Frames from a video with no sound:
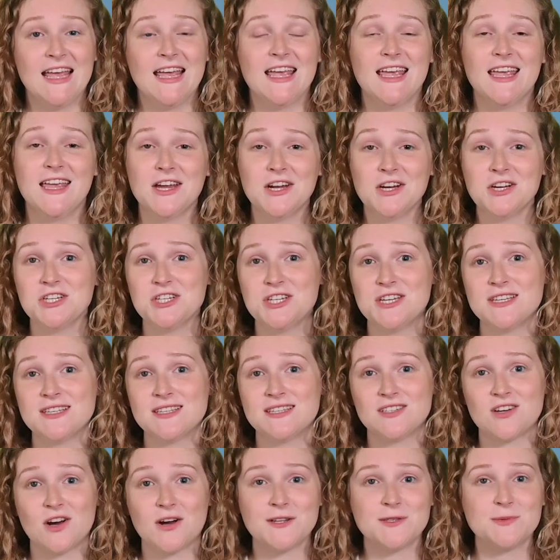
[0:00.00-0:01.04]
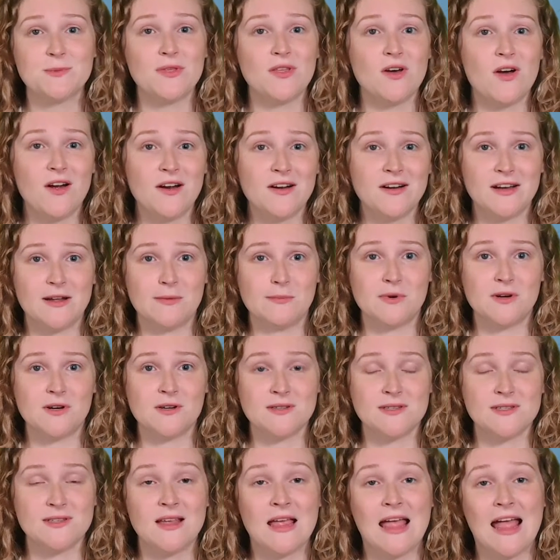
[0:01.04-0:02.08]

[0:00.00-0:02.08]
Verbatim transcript: He or she starts with hard numbers,